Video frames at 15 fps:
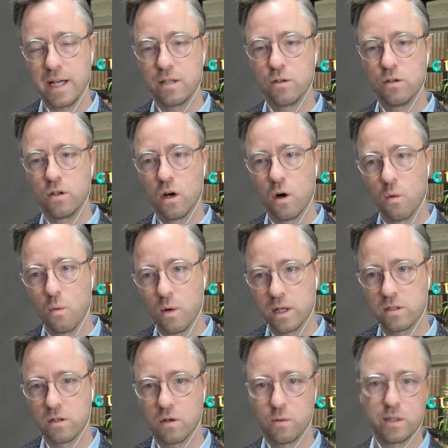and you know
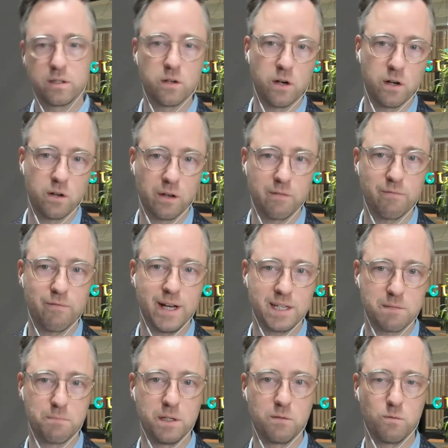what your return on
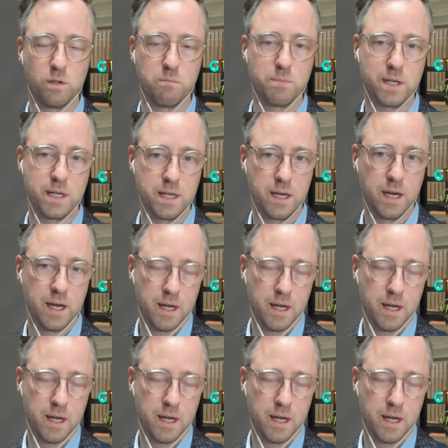investment will be.